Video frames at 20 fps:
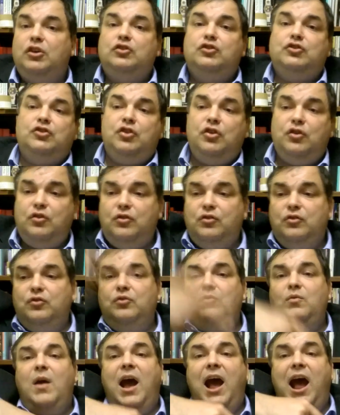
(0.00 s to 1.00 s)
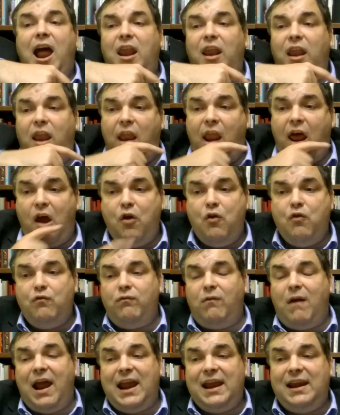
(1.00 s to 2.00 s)
to a low
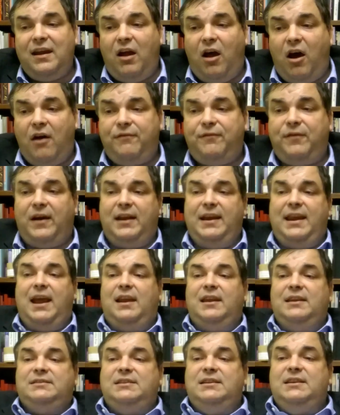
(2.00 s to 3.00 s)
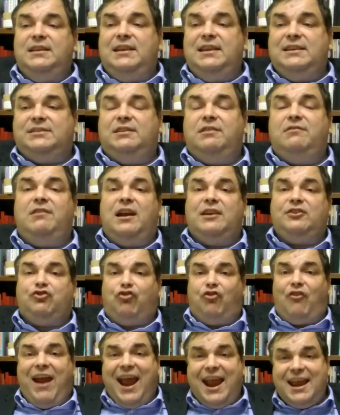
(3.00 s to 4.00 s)
rate offer. Now listen to this. There are
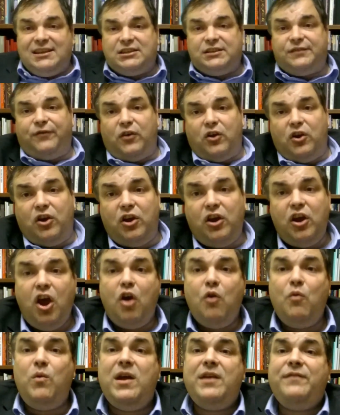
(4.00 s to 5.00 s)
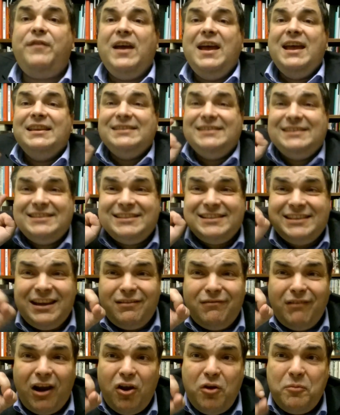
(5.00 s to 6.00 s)
transfer with
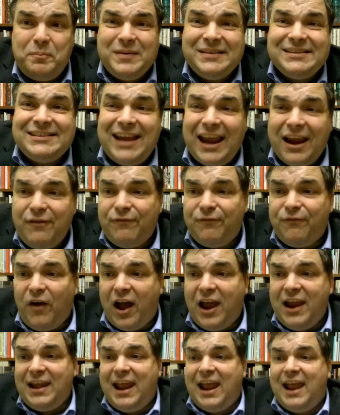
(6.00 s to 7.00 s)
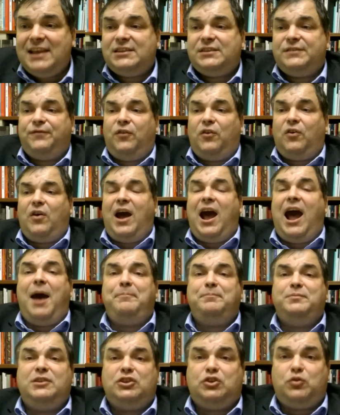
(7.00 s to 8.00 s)
0% finance for
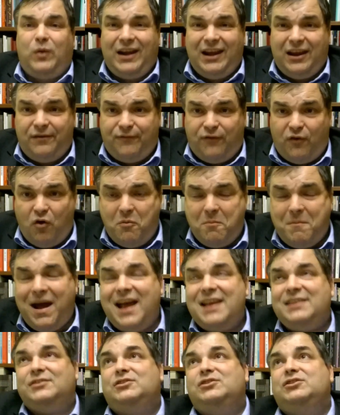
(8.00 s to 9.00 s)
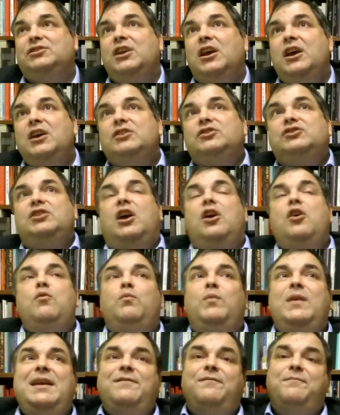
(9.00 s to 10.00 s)
up to 24 months. So
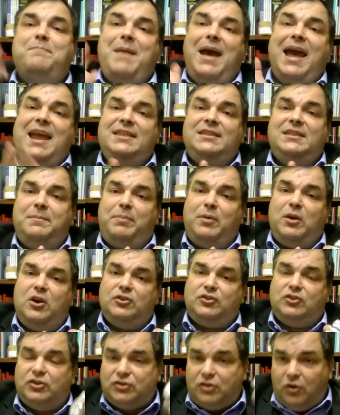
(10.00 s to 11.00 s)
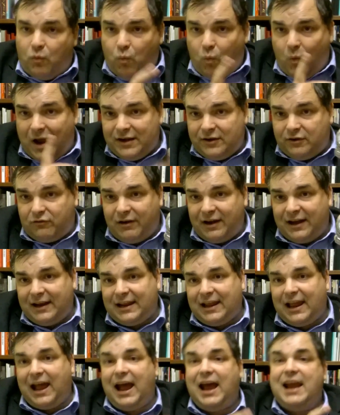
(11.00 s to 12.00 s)
we've made the purchase on one credit
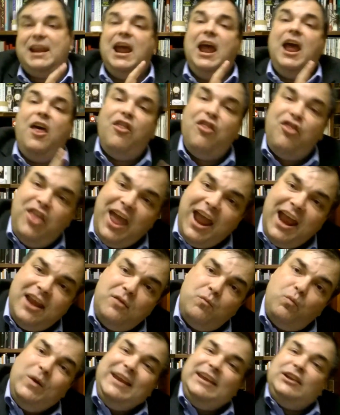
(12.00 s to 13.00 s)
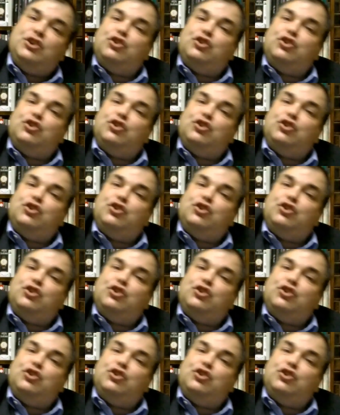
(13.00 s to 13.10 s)
card, then we